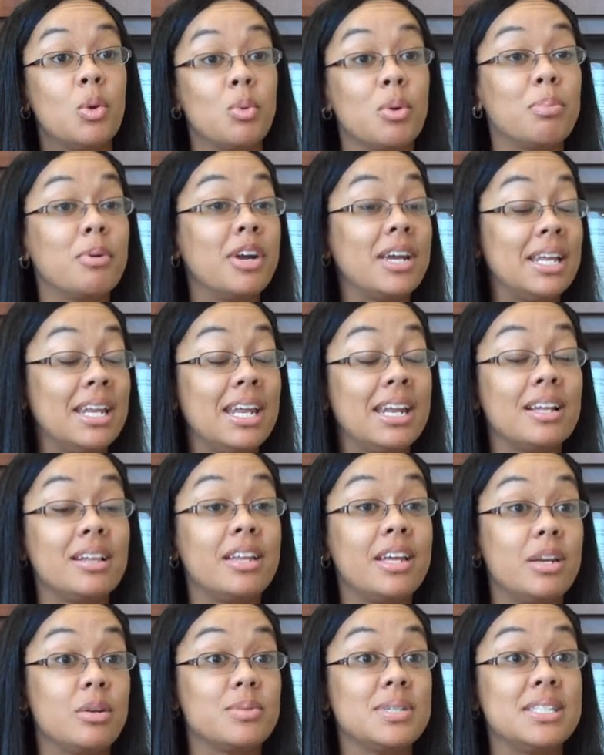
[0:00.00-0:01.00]
We're bringing in a
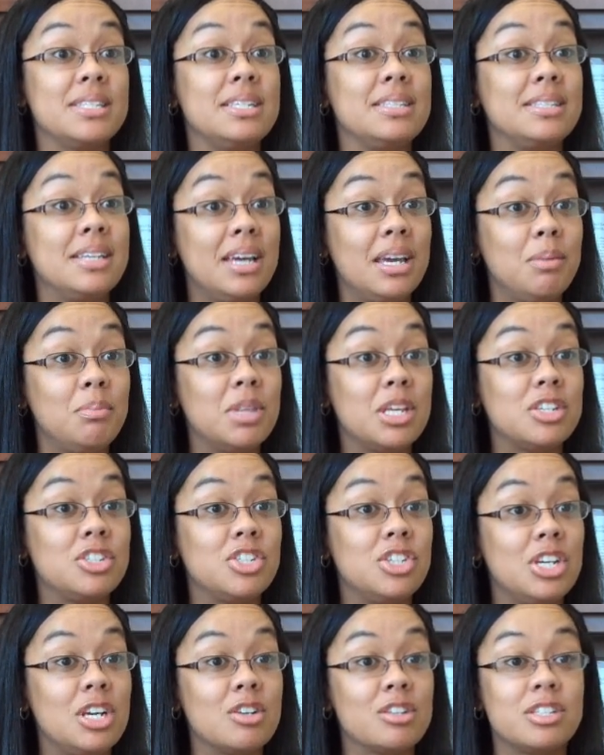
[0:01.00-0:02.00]
literacy team
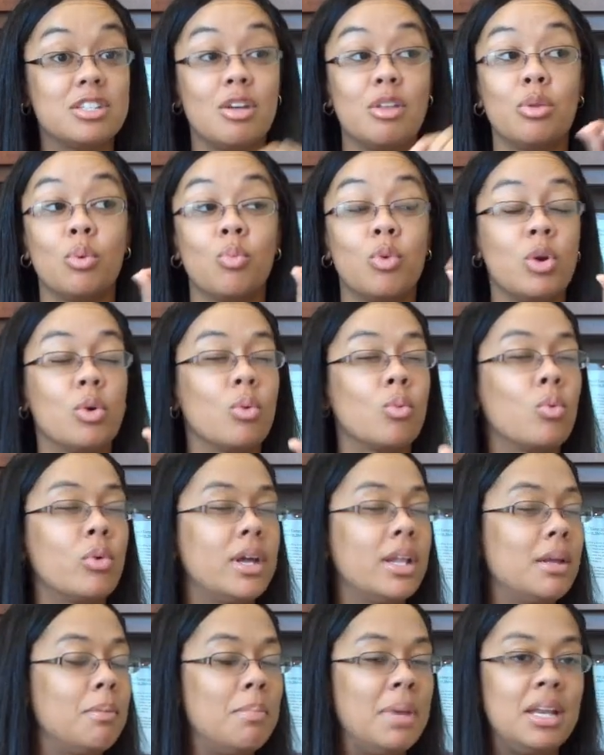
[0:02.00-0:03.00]
this year so that we are
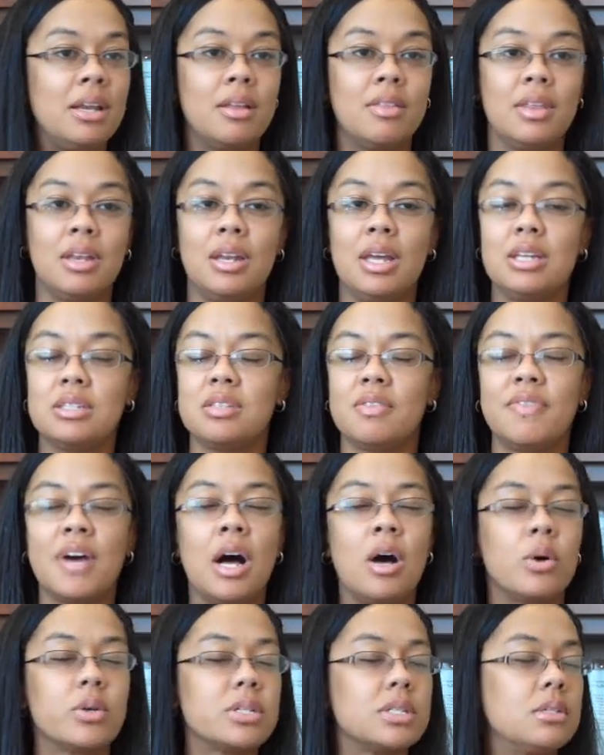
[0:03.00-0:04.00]
really meeting the needs of
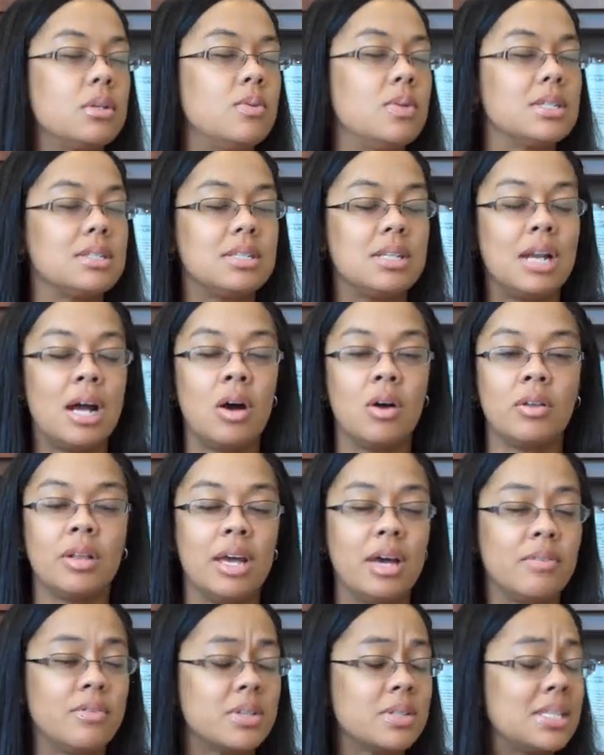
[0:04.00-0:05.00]
all students at all
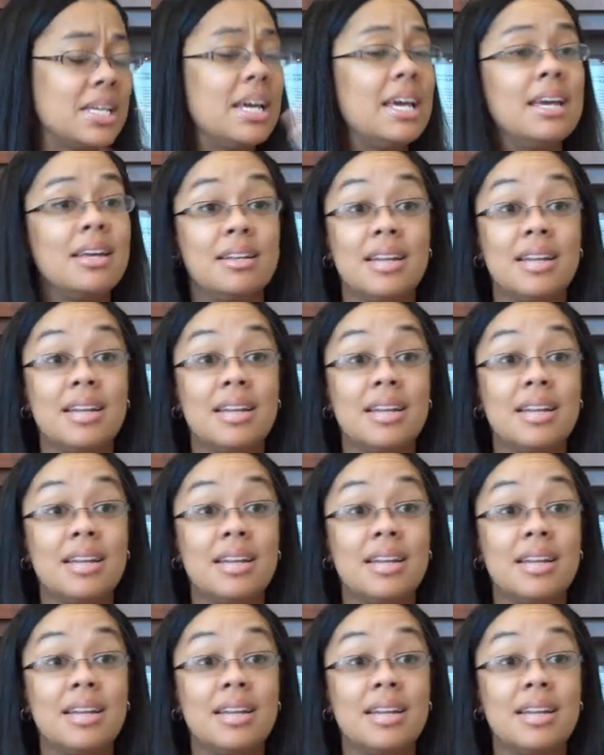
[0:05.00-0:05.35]
levels.